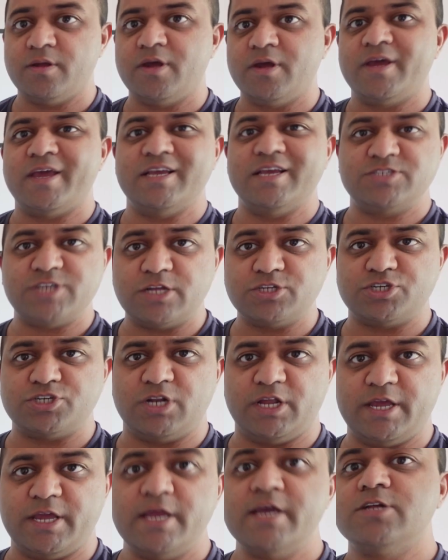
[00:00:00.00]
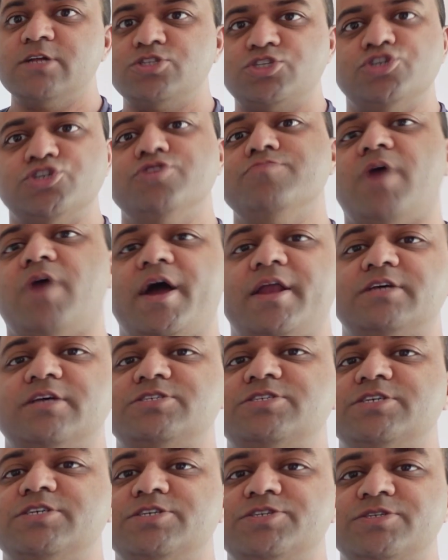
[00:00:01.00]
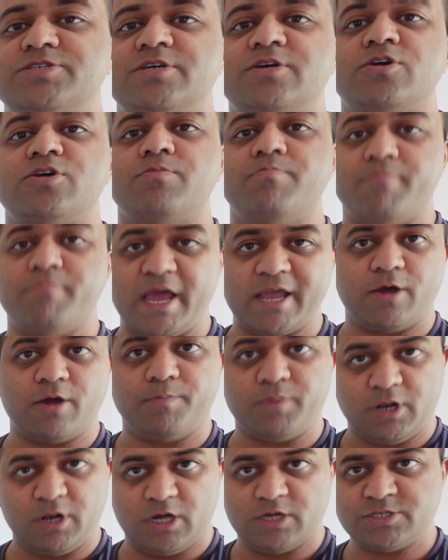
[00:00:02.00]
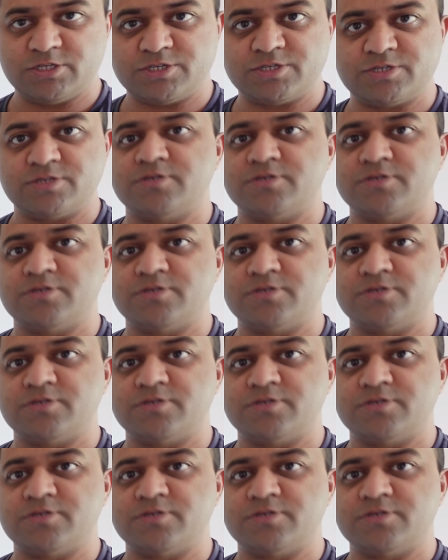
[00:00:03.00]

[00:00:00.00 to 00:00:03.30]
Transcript: Essentially, two minuses make a plus,